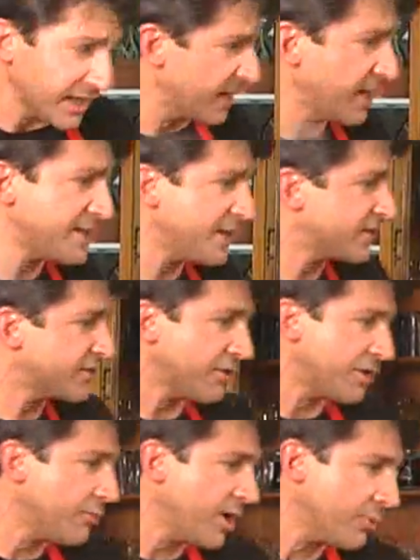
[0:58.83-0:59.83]
And I'd like to get
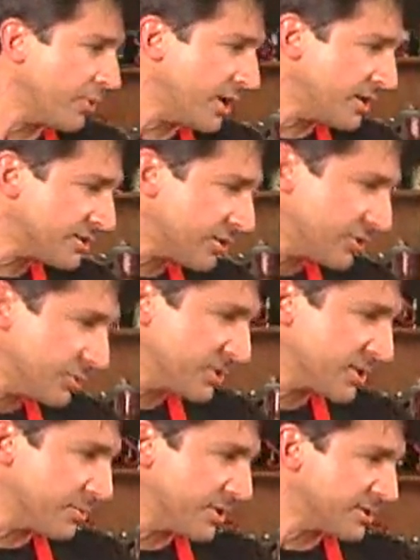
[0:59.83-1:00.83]
started right away and start
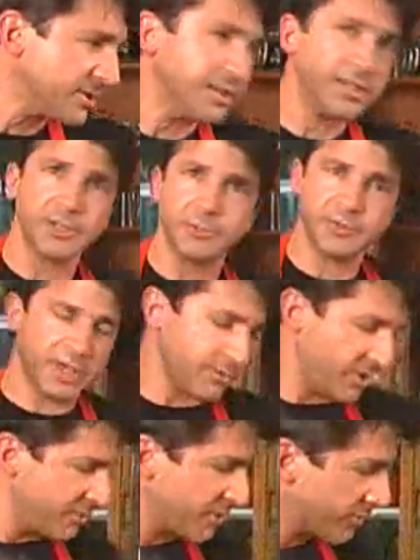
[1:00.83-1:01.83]
doing some of this because we've got quite a